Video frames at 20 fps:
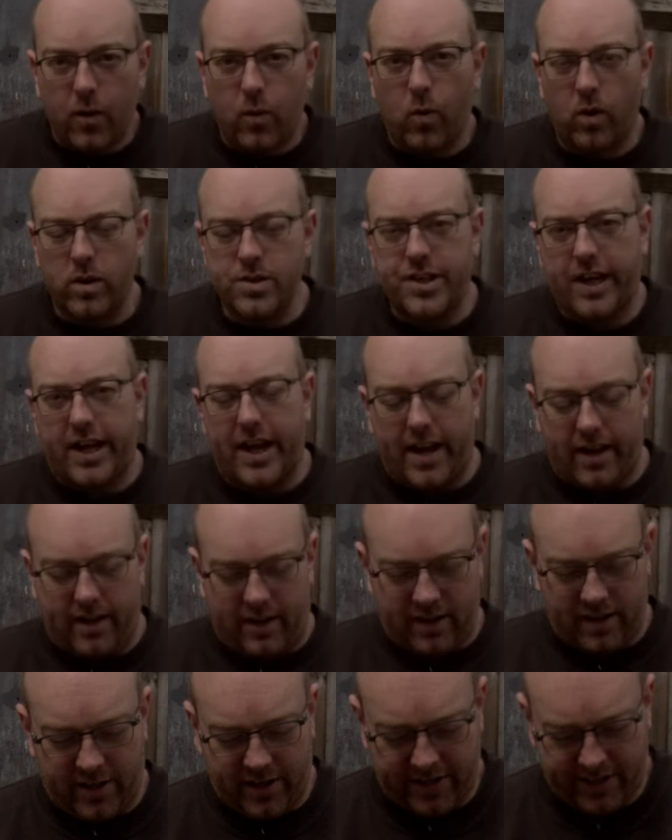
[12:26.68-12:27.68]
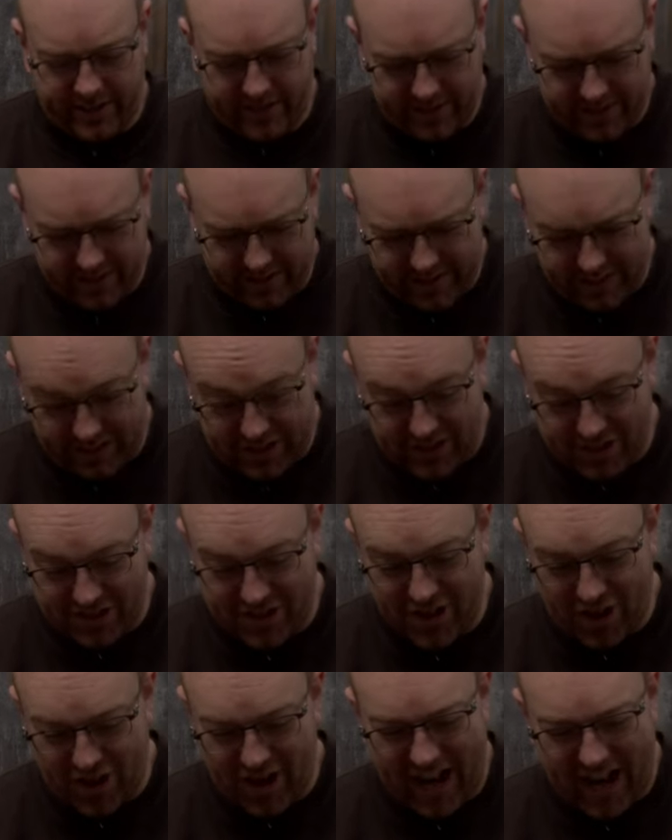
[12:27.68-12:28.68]
Once again, this is
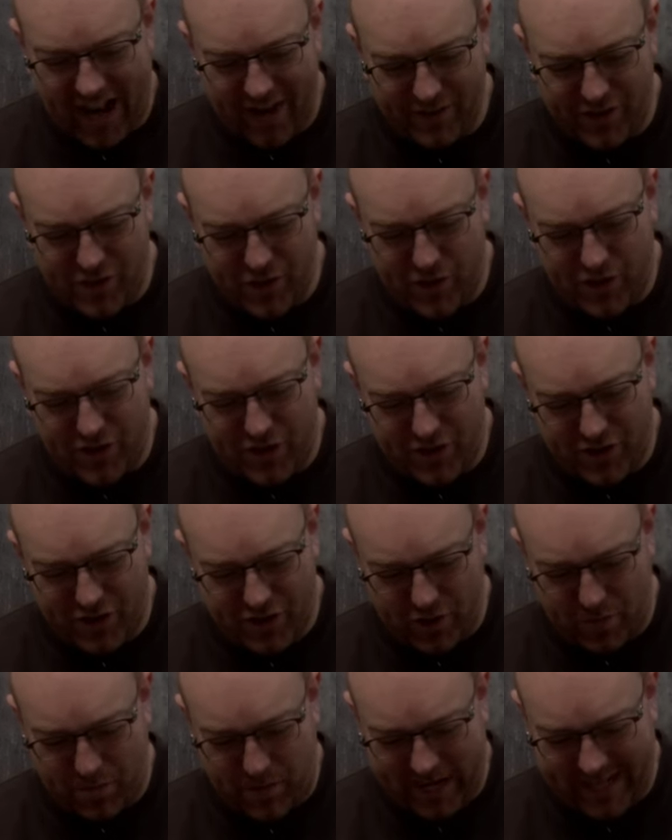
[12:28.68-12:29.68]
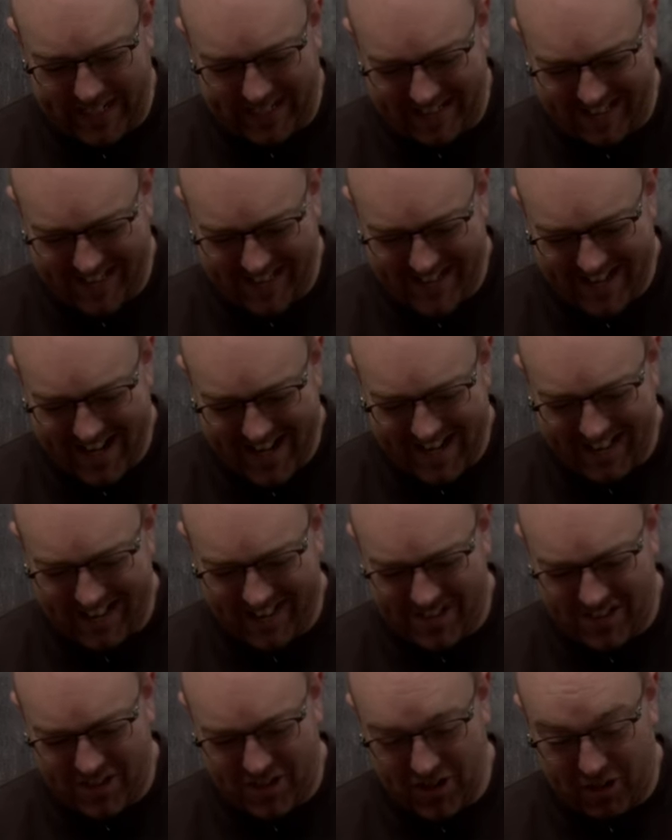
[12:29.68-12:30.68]
not how you should do paint.
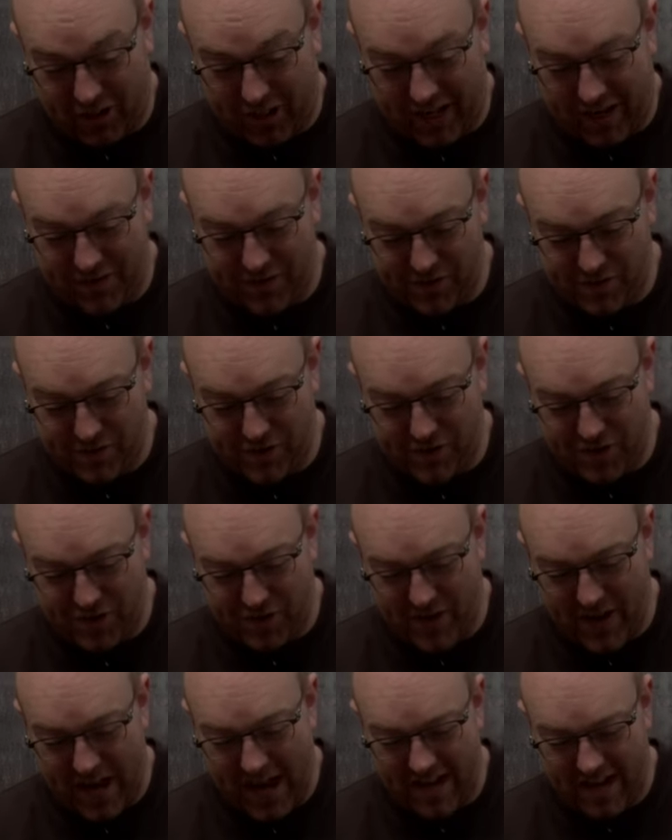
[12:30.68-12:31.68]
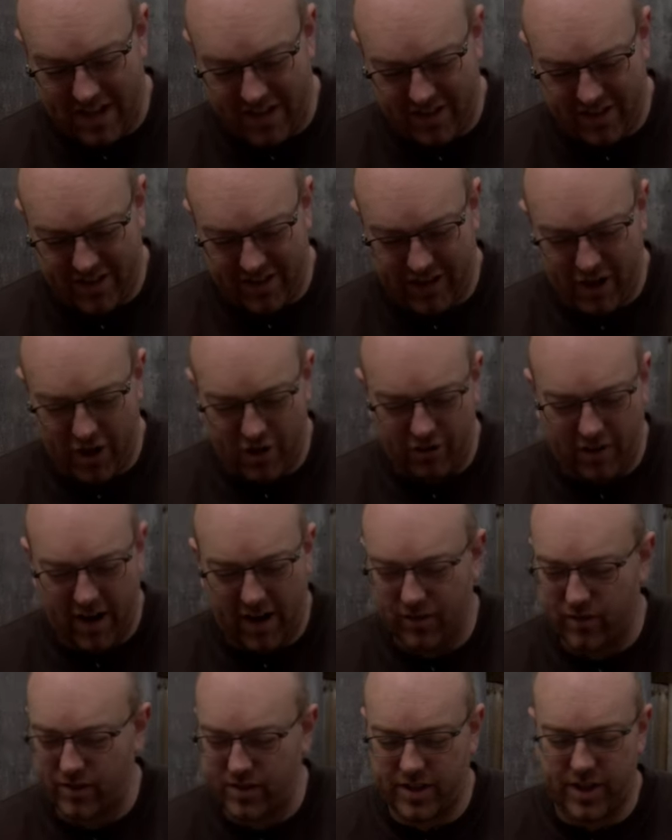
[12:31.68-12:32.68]
This is not how you should do anything
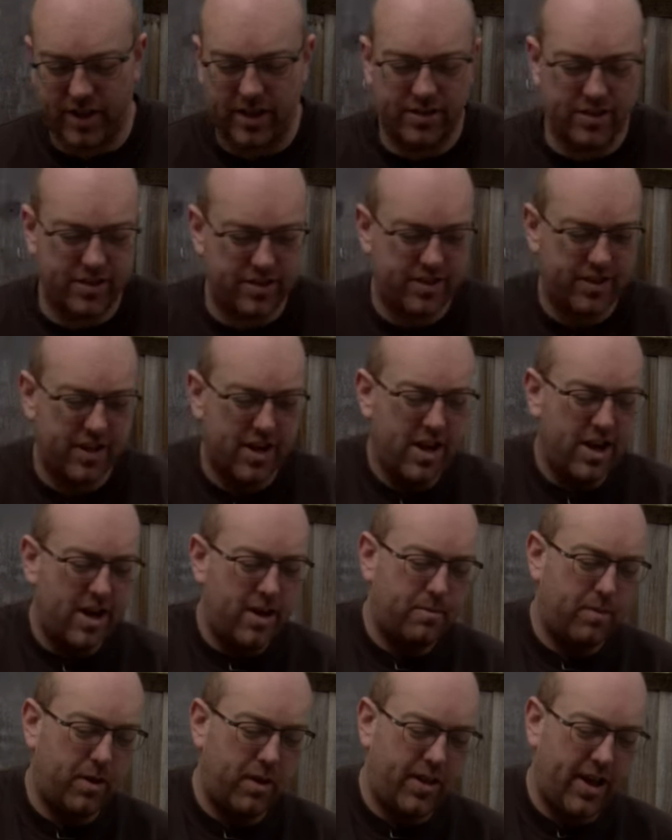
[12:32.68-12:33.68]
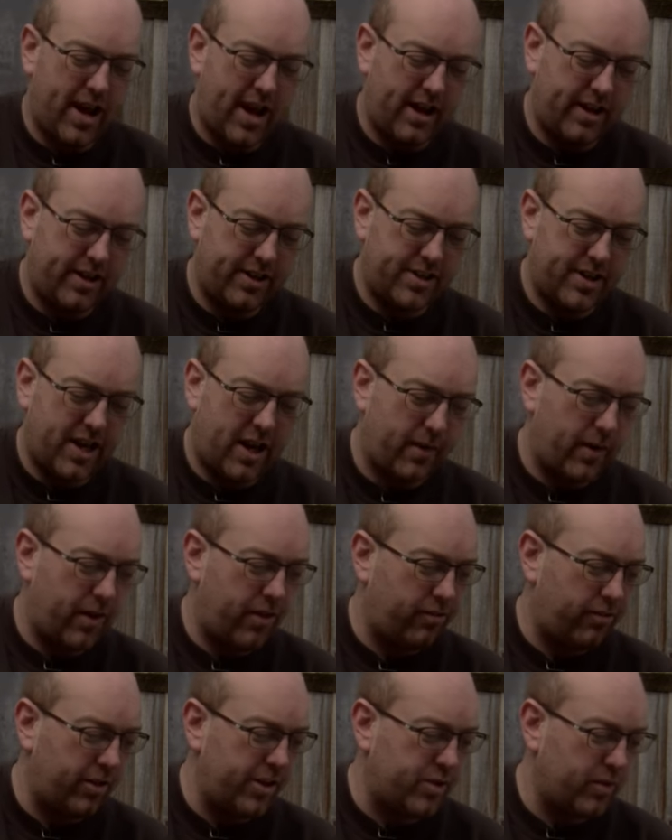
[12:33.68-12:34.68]
around this. But that is now a
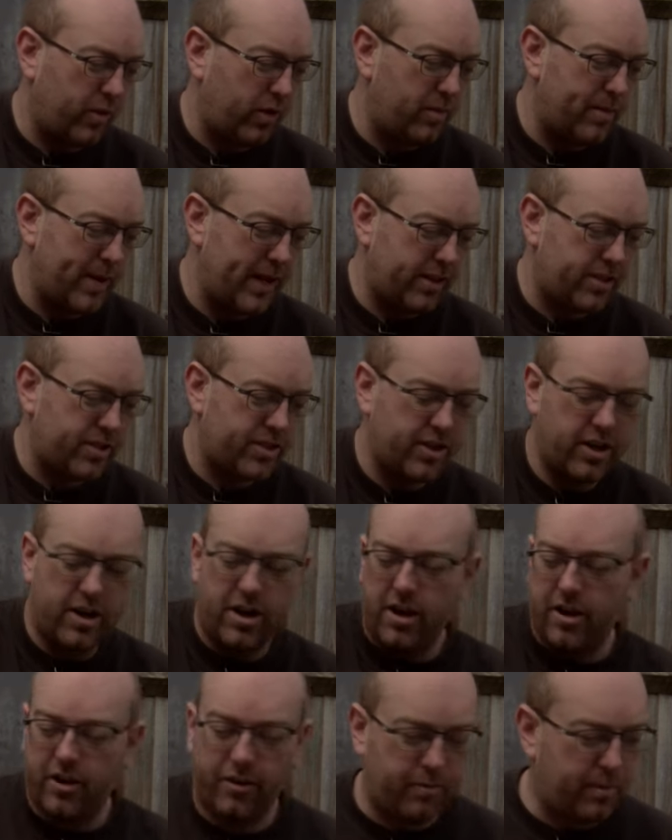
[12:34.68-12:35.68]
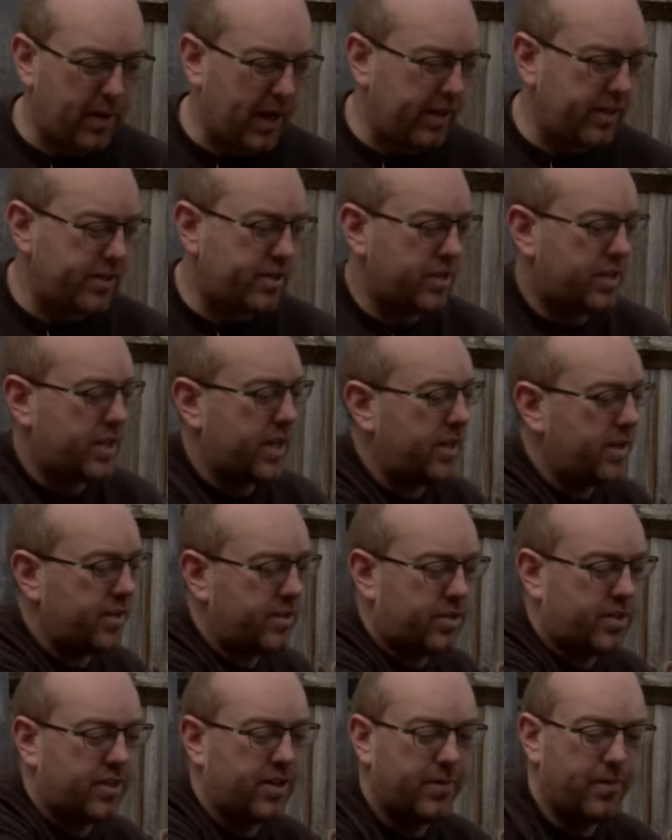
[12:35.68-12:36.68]
three to one mix of paint to
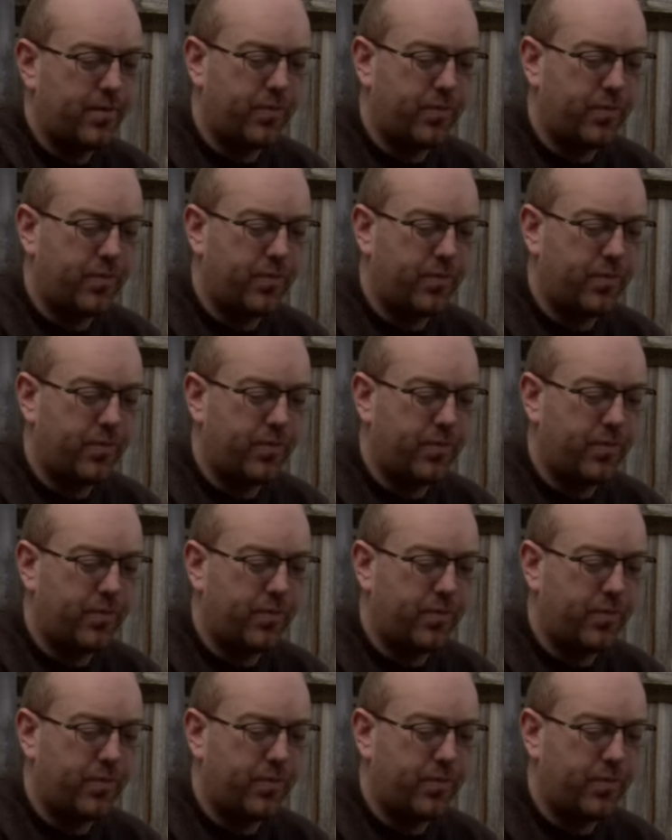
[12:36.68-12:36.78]
thinners.